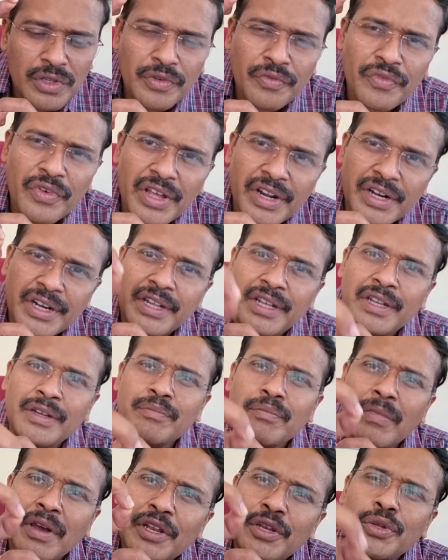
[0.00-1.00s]
very
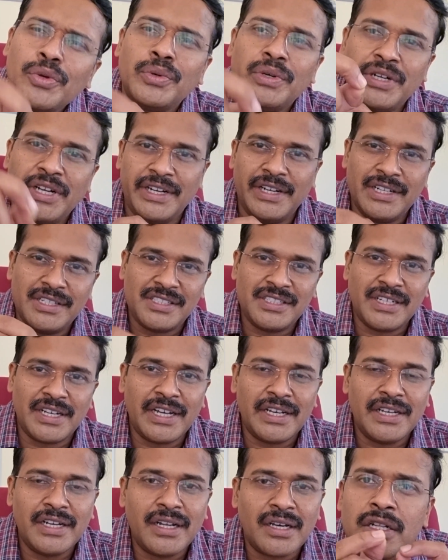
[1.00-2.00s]
minute details they
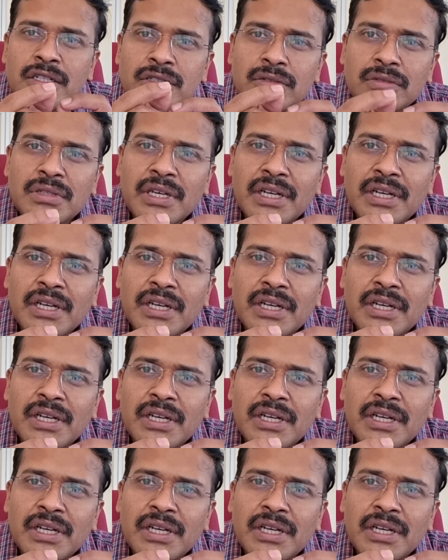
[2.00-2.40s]
can detect. So they